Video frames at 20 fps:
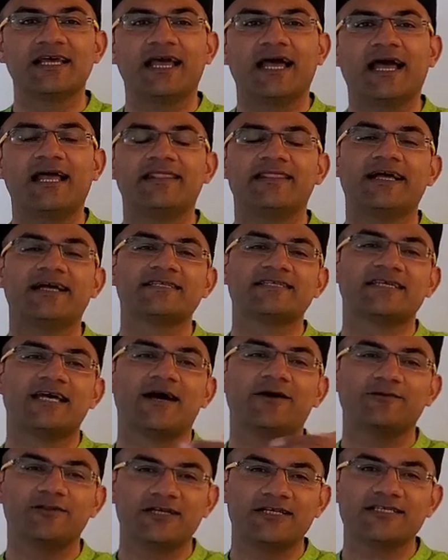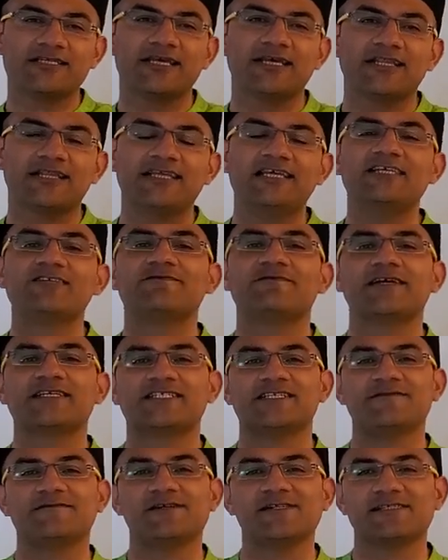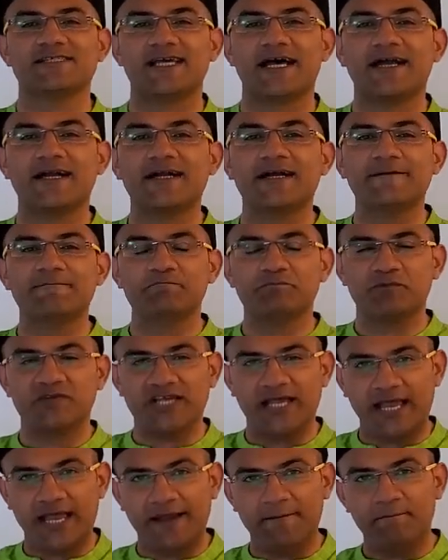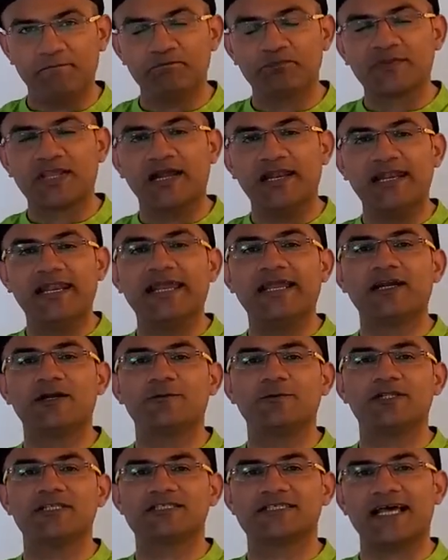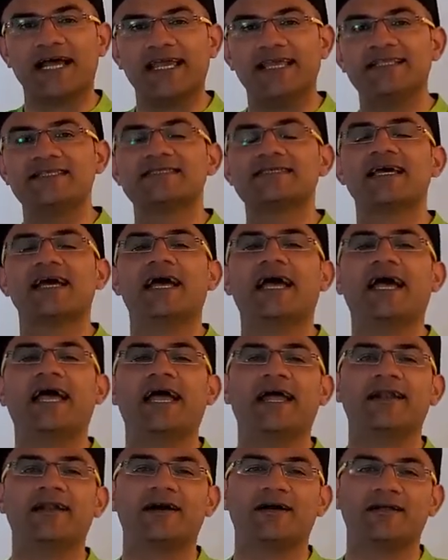and that's how these festivals are linked with science and